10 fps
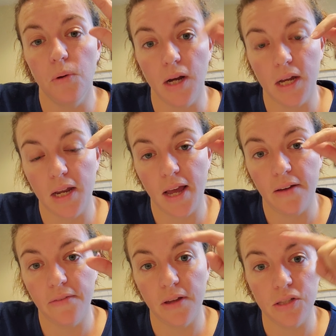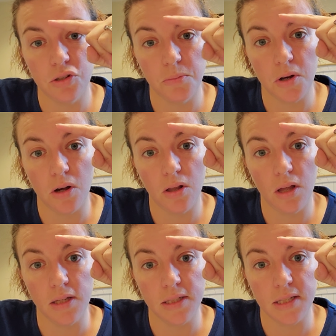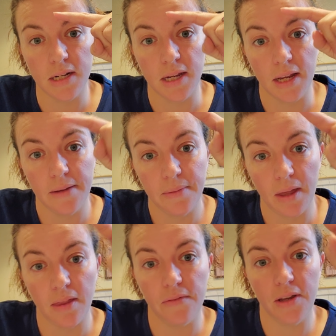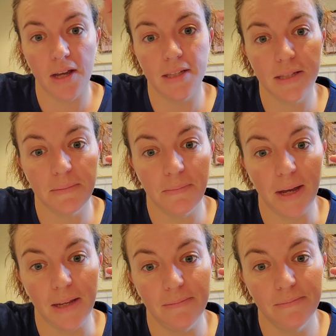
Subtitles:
not going to have a Zoom call on Sunday. I love you guys. Bye.